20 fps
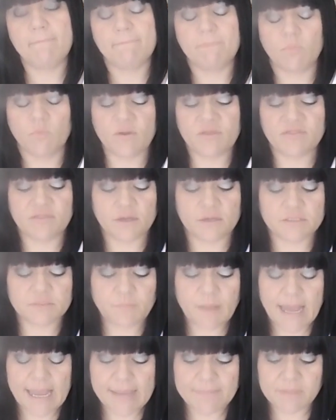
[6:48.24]
with those
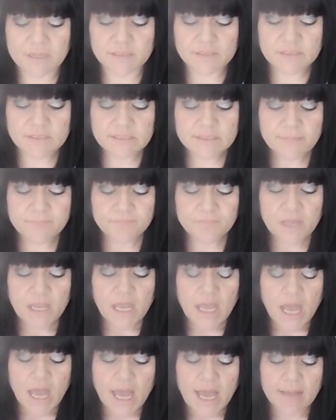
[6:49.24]
payments.
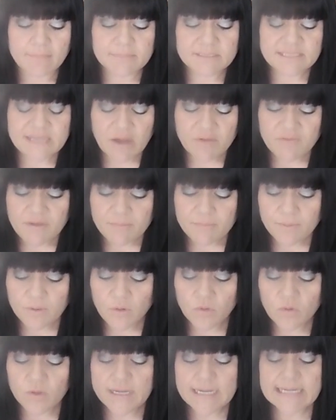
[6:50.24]

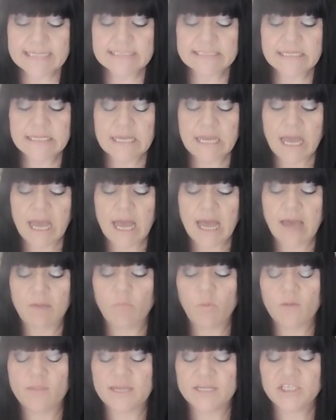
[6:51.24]
Self-employed,
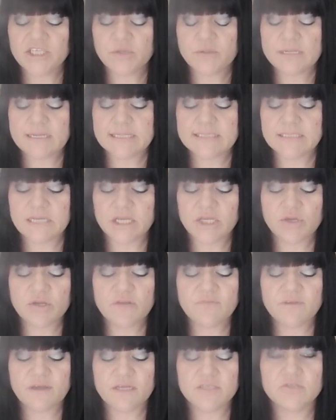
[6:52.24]
what they're doing is a
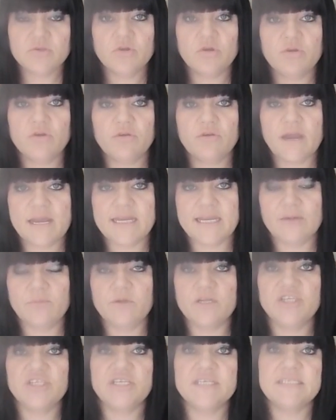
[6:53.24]
universal credit
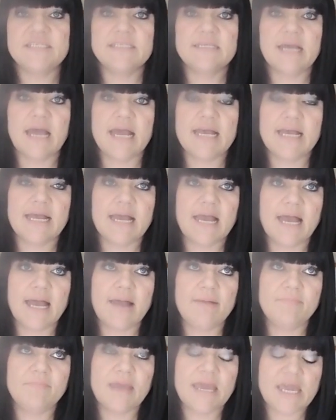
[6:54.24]
which is
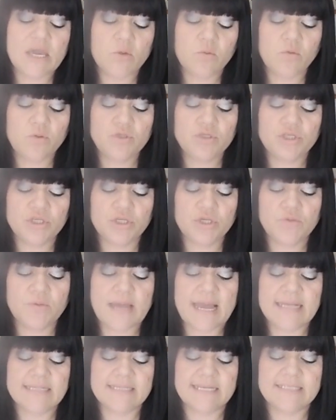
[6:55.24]
equal to
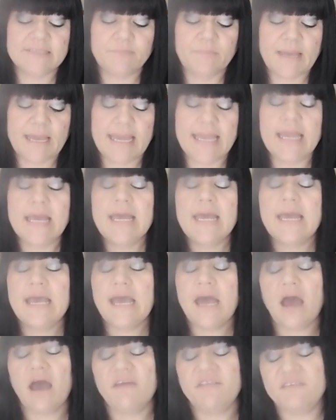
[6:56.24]
SSP.
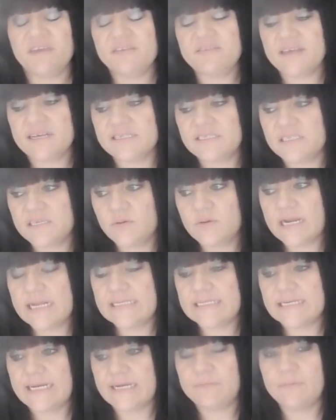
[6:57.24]
I think that still needs
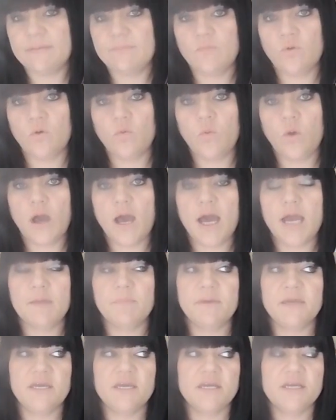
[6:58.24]
a little bit more work,
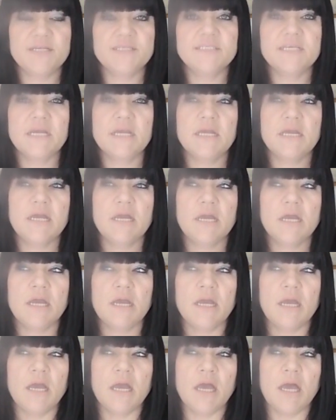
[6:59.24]
because
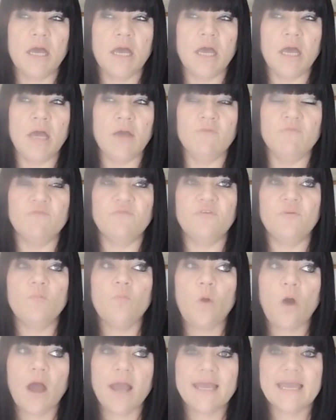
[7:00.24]
from
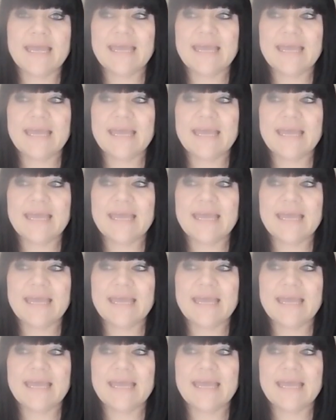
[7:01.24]
what I can